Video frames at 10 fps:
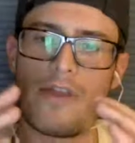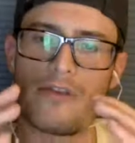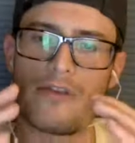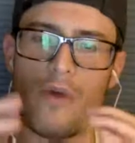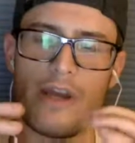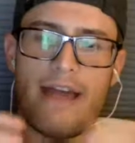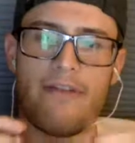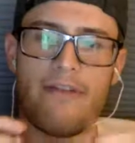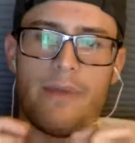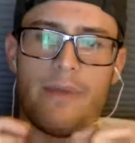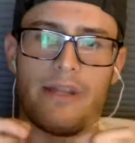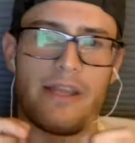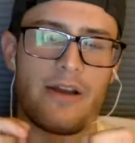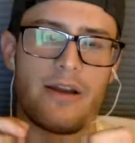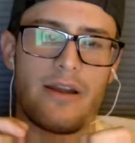one inevitability
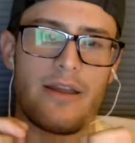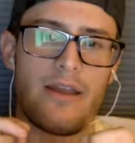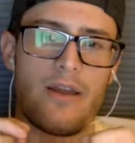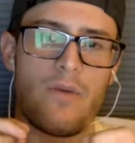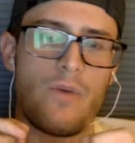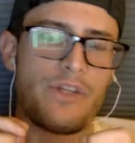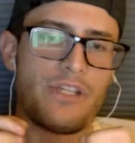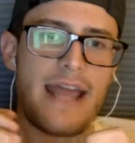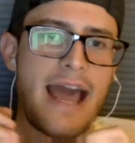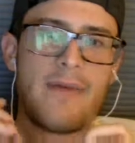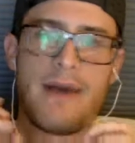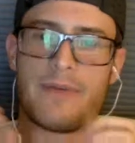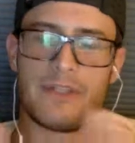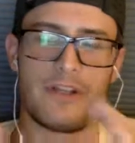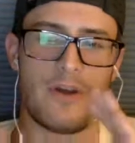here, which is that
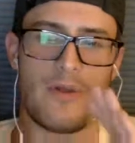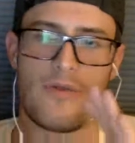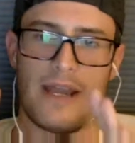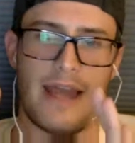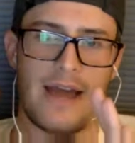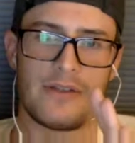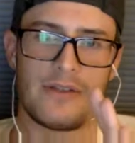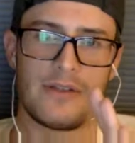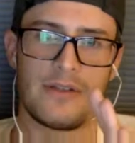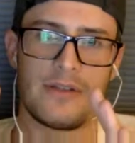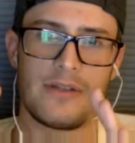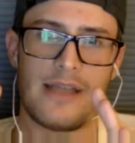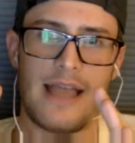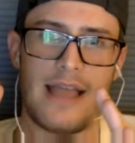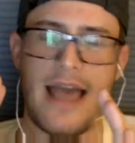Alabama's going to go 3-and-out,
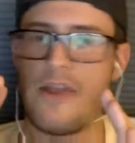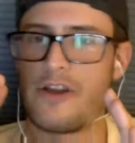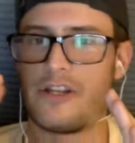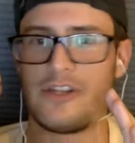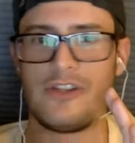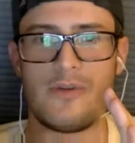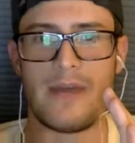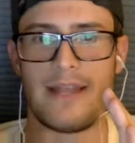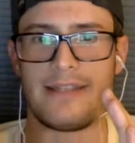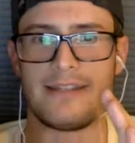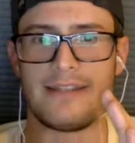and they're going to do it.